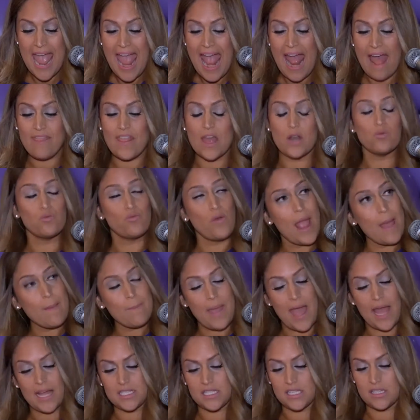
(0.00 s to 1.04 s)
and then ran
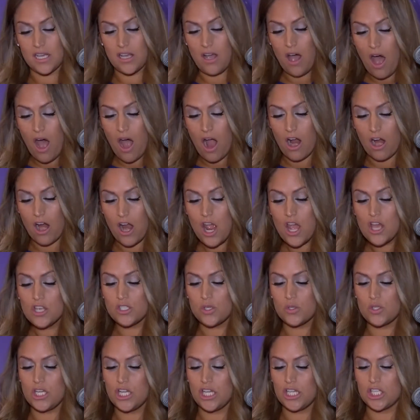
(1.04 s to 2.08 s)
back to the car so
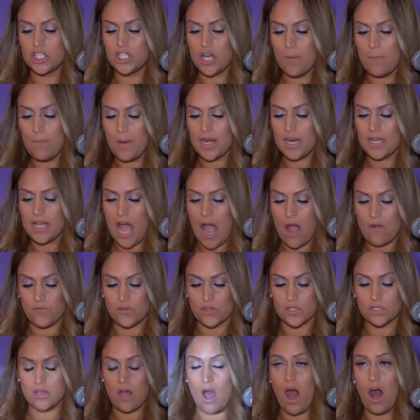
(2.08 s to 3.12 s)
she could jump on a
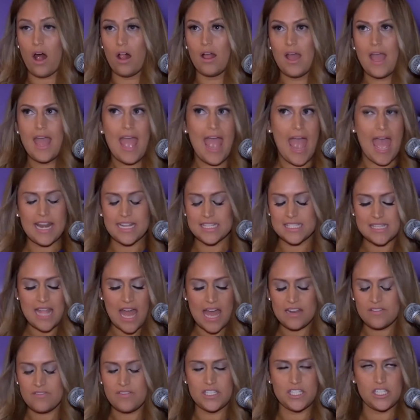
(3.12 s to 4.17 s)
conference call, and it's not
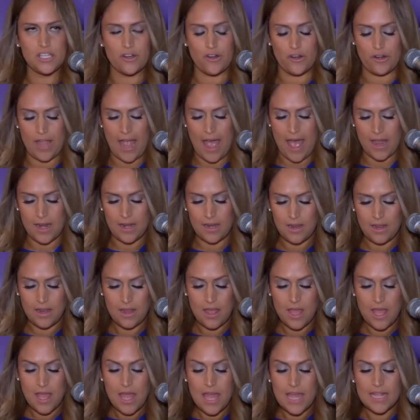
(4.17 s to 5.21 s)
even dinner yet.
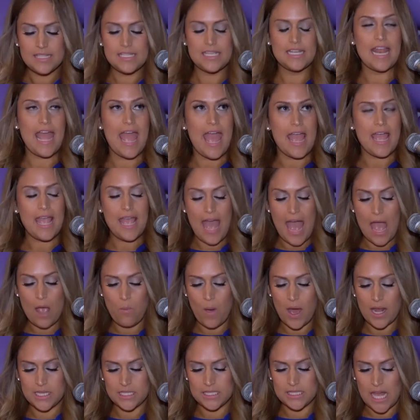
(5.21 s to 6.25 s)
Today, I
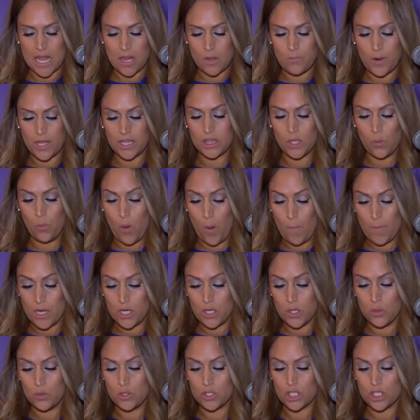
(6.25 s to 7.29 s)
want to celebrate the woman
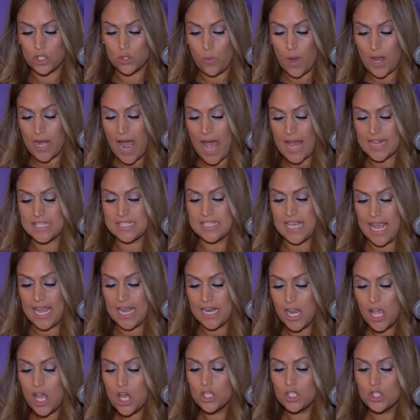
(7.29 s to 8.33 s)
who just went on date
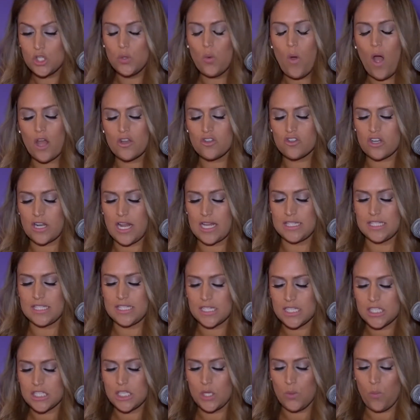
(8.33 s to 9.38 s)

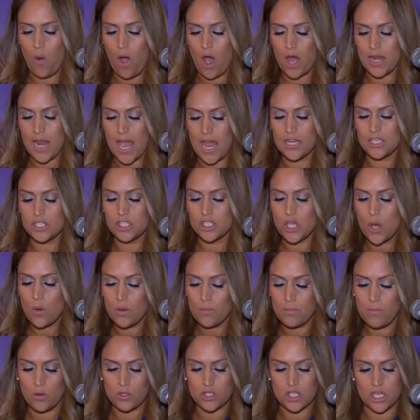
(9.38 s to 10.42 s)
261 and is so
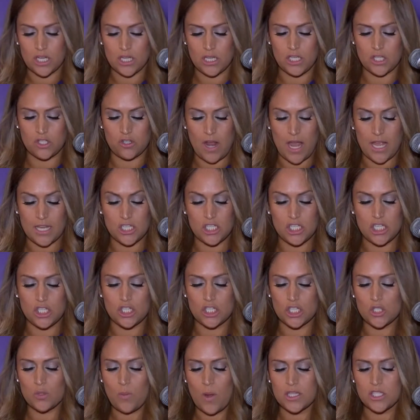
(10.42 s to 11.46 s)
emotionally drained she
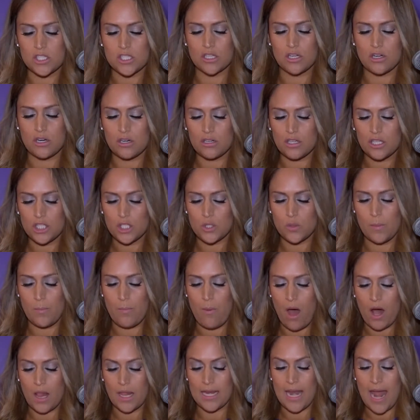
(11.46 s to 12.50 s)
just wants to curl into a
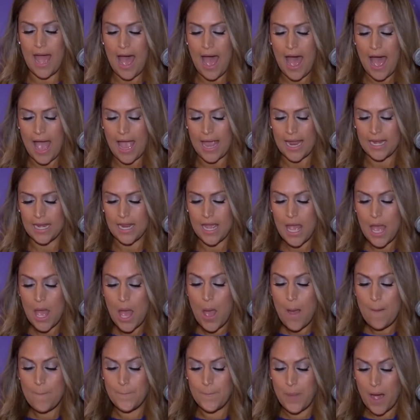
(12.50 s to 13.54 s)
ball and hide.
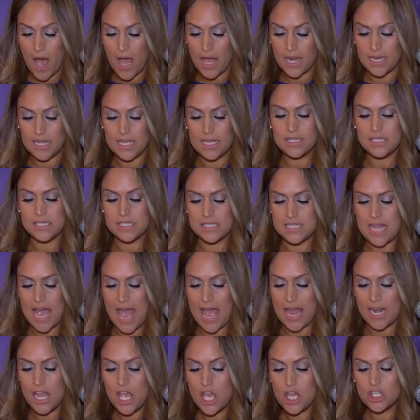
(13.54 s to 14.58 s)
But
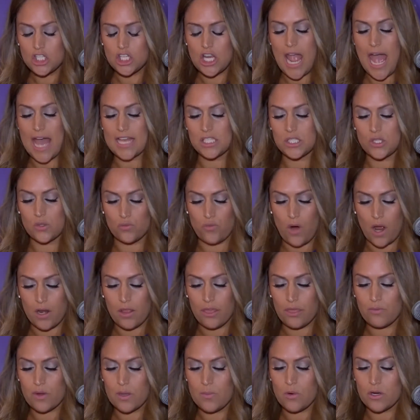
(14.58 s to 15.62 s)
instead, she has to run
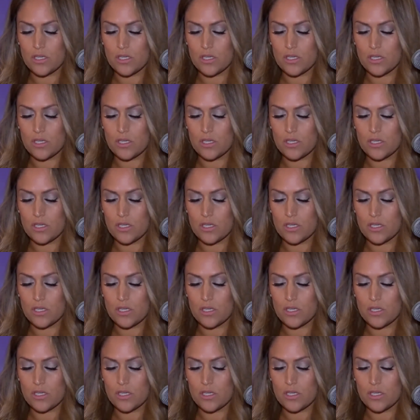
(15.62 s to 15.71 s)
three more